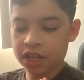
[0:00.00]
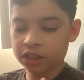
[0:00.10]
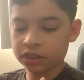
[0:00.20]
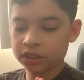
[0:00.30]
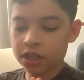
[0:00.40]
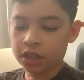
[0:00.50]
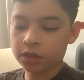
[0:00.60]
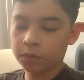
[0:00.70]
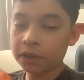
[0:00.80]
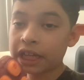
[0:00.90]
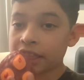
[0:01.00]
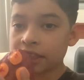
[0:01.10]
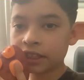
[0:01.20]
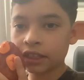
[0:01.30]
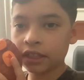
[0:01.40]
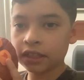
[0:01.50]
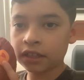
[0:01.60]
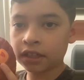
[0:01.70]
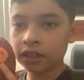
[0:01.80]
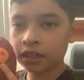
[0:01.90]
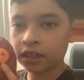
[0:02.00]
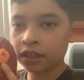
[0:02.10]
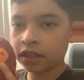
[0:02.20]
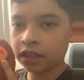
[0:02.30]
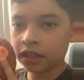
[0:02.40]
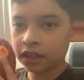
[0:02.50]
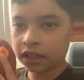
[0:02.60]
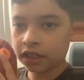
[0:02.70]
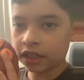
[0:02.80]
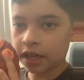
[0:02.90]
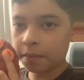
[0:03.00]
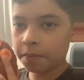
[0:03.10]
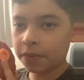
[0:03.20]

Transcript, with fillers: here's the, the wings. Yep,